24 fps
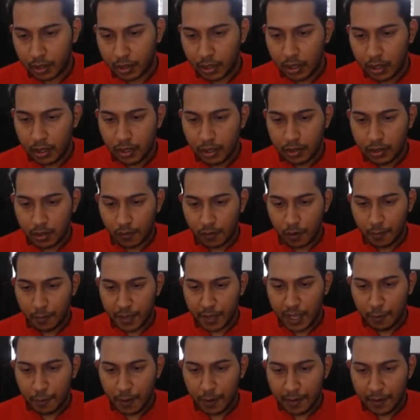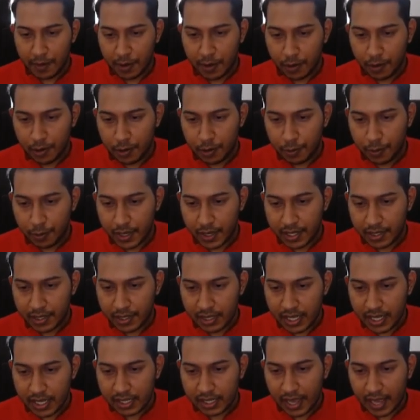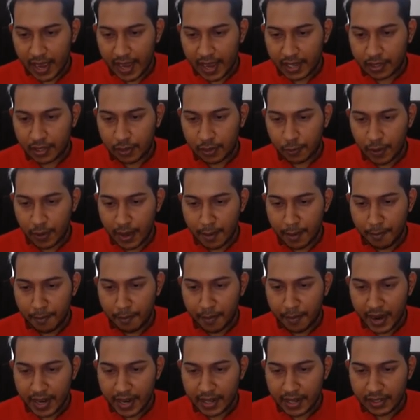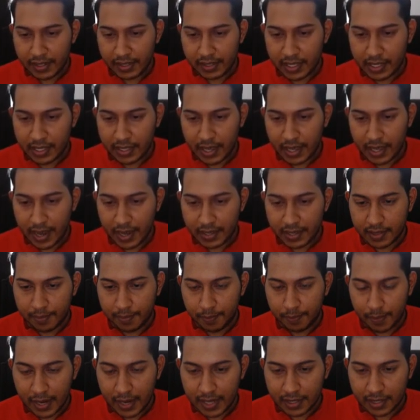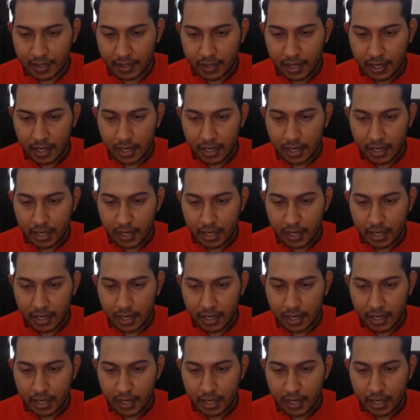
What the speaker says: So from here, what we're going to do is this x square minus 6x plus